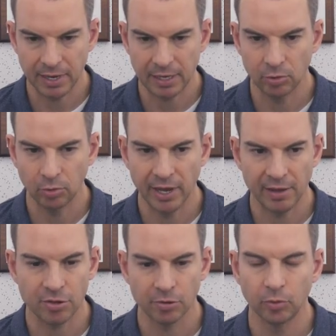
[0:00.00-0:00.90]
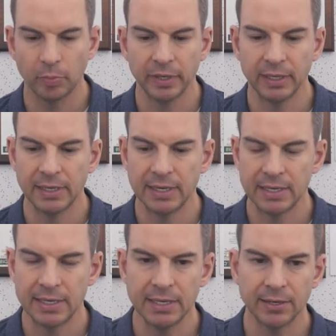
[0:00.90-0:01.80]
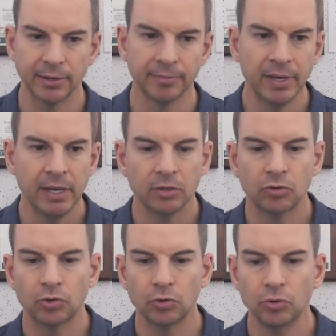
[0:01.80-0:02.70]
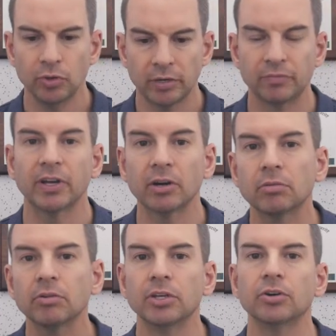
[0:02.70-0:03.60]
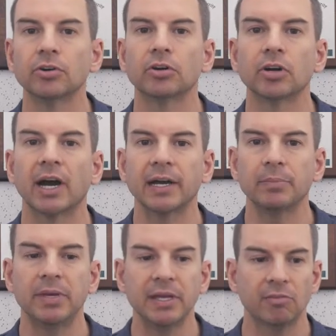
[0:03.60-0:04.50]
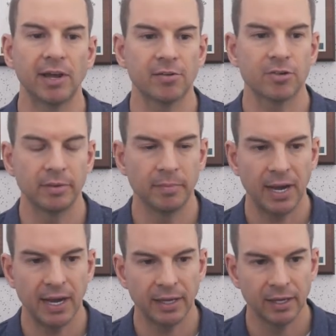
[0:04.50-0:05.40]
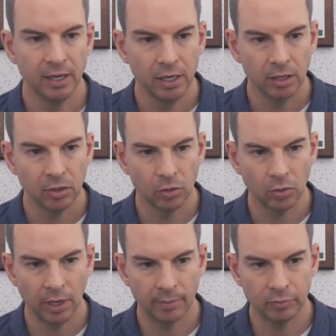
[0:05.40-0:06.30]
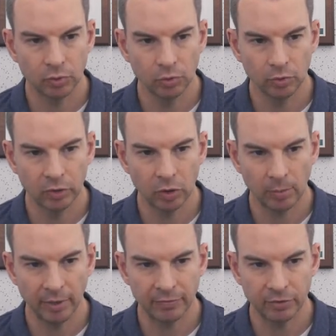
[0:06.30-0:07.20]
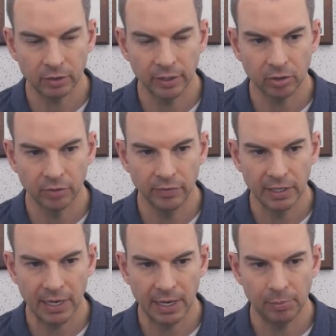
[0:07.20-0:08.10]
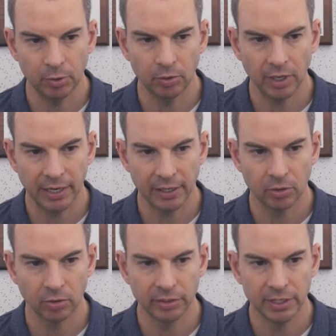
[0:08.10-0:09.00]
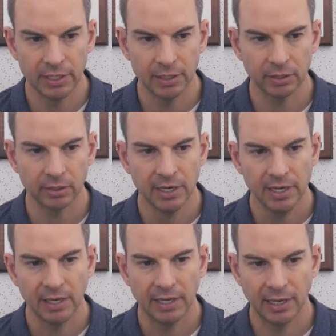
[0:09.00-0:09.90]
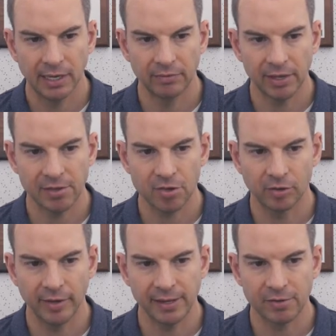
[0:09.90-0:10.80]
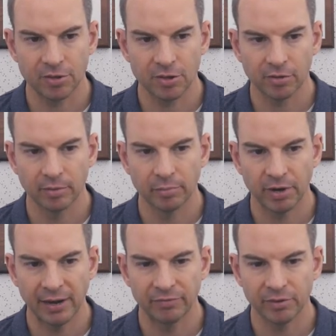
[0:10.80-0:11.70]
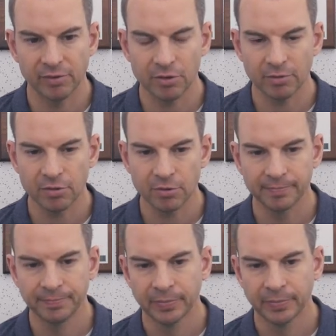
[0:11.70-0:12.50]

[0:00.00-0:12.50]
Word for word: Mac OS open here. To configure your IP address in Mac, go up to the top left, click on the Apple icon here, and then select System Preferences.